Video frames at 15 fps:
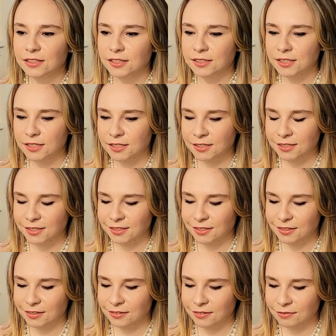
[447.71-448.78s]
This
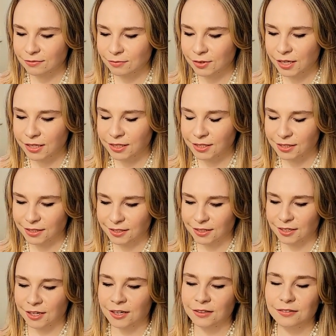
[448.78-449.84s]
is like
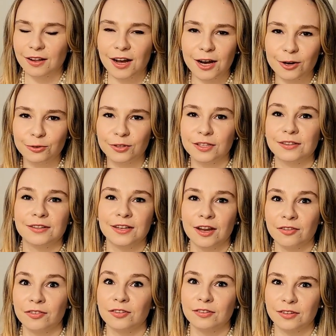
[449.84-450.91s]
a cloud that
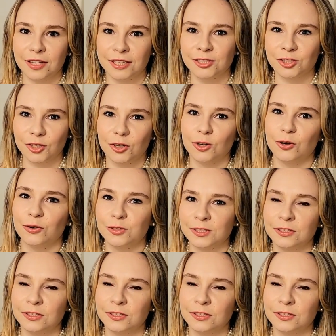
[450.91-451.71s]
never lets go.